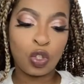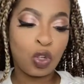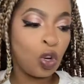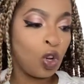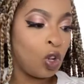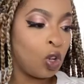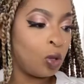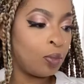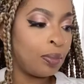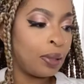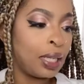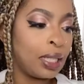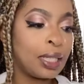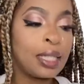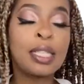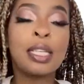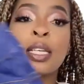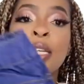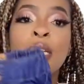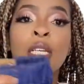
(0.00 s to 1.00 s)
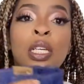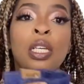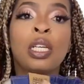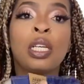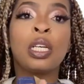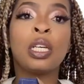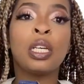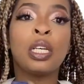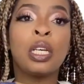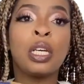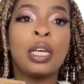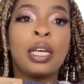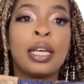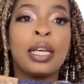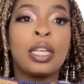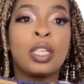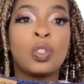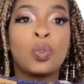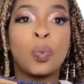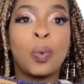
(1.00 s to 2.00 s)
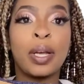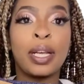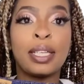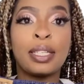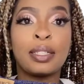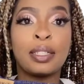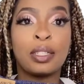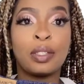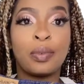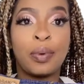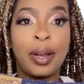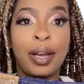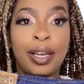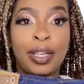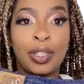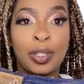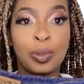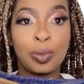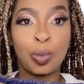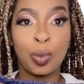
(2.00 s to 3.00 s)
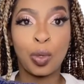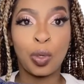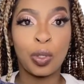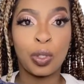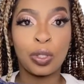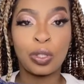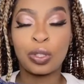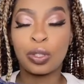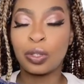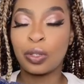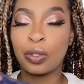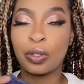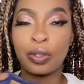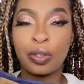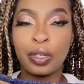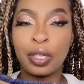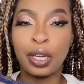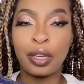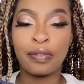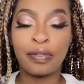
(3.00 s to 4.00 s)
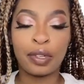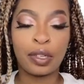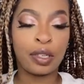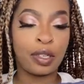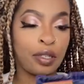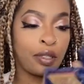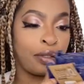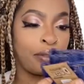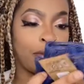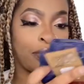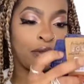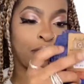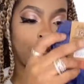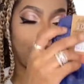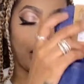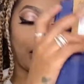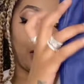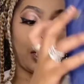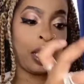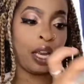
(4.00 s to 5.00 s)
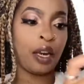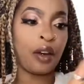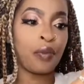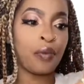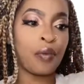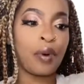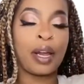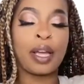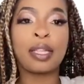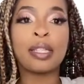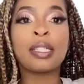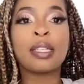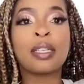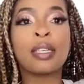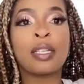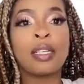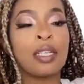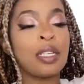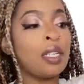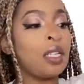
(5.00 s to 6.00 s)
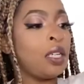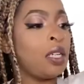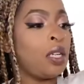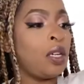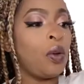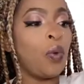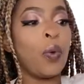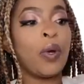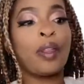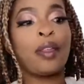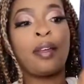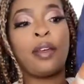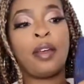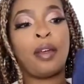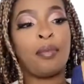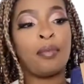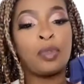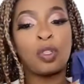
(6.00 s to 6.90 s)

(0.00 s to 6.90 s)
tall, but his waist is really small, so you never can get it right with him.